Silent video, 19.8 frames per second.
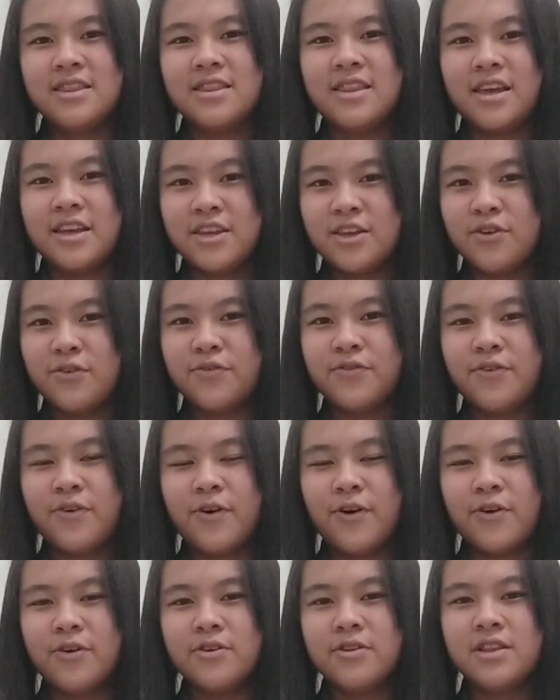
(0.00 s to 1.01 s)
Thank you
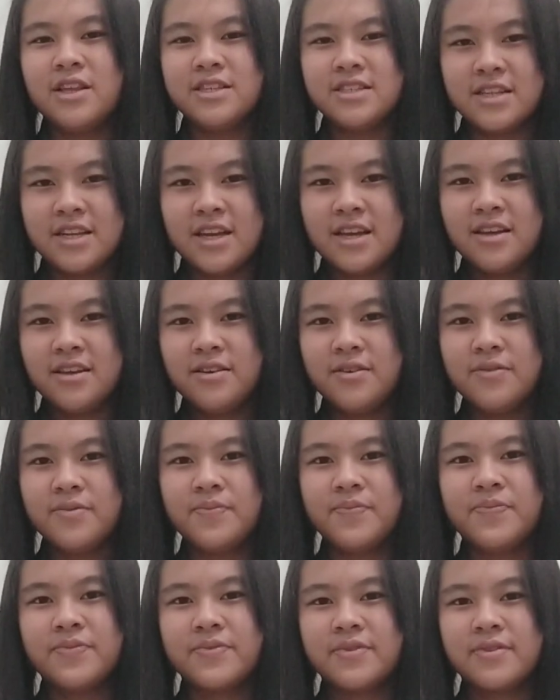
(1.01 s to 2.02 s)
for listening.
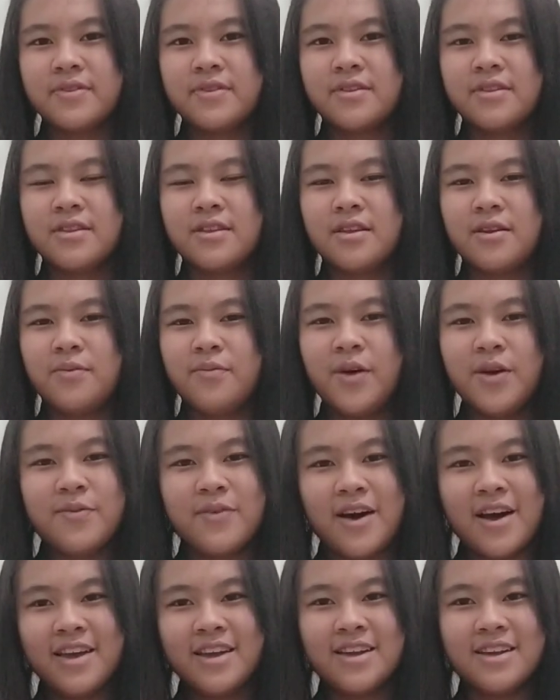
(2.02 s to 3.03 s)
Bye
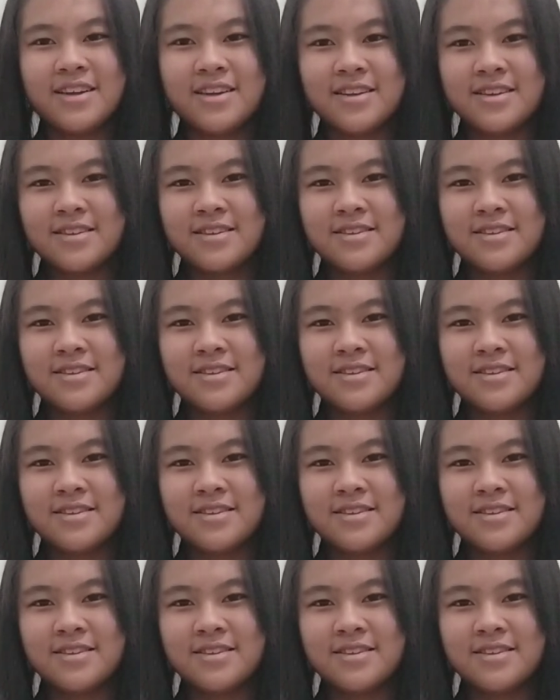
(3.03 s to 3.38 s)
bye.